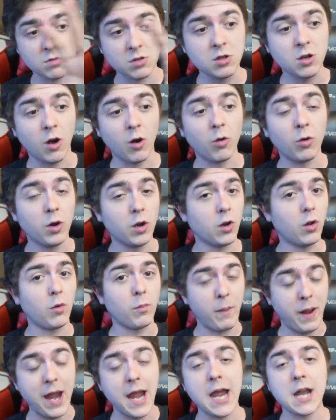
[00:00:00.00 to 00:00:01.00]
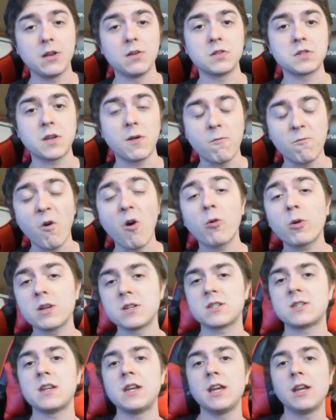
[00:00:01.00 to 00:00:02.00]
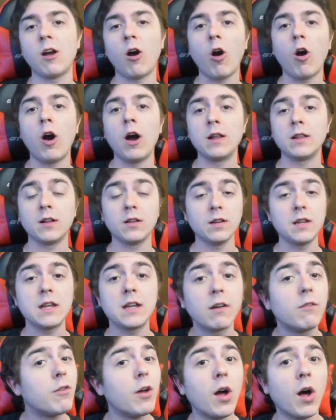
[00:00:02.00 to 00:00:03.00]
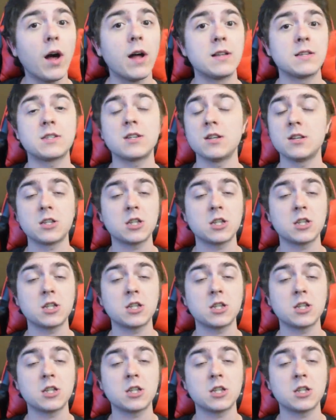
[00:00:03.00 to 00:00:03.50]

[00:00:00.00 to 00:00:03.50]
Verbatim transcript: you know, little panels focusing on the League of Villains.